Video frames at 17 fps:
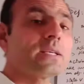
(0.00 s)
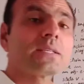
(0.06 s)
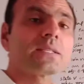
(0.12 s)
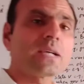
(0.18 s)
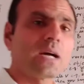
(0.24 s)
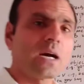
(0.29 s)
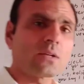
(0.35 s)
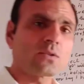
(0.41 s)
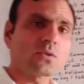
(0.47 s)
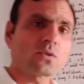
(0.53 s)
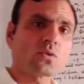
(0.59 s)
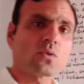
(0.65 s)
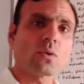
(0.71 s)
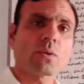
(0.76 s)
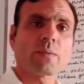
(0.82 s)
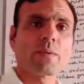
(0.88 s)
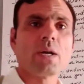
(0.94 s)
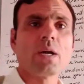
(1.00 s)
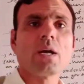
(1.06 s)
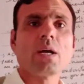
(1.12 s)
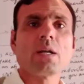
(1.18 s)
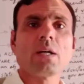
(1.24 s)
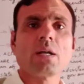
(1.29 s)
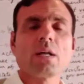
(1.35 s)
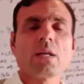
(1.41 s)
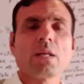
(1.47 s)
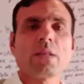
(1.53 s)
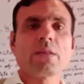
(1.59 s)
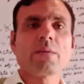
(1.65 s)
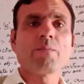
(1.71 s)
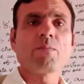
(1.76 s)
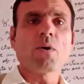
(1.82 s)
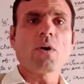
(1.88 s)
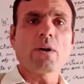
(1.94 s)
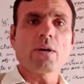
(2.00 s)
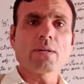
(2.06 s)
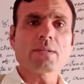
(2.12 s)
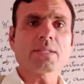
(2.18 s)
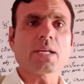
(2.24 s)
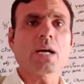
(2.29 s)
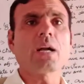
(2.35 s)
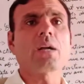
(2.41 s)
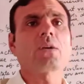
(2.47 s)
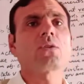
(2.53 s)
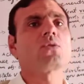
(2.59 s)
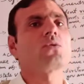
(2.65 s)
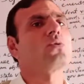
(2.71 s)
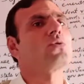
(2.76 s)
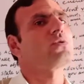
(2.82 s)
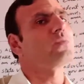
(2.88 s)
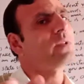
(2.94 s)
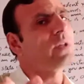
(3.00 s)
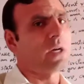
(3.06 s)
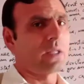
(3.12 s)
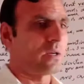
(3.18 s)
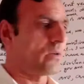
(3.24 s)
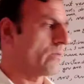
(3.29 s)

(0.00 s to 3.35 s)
is also. So the modals are used with other